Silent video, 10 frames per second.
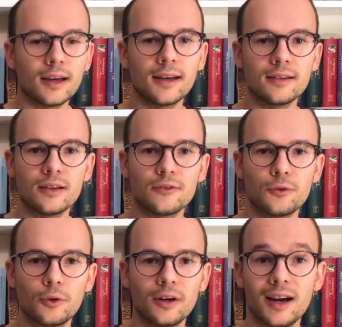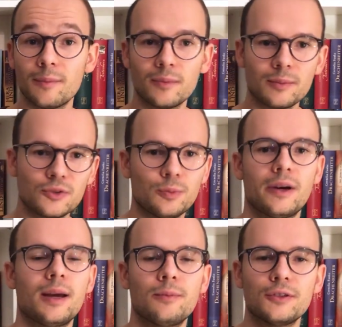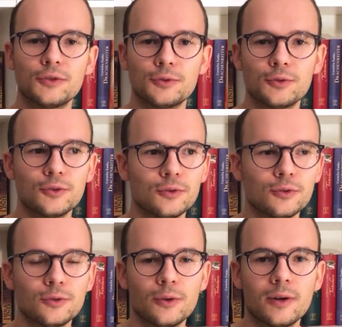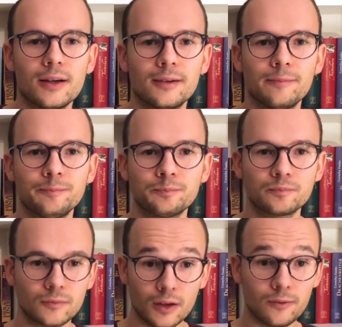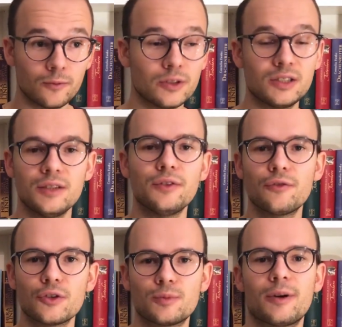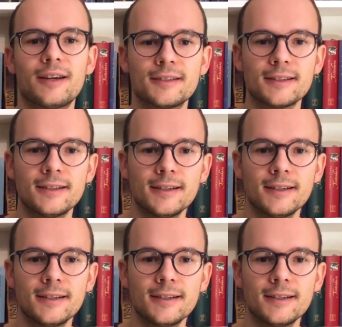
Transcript: and therefore I'm super happy to receive the first prize.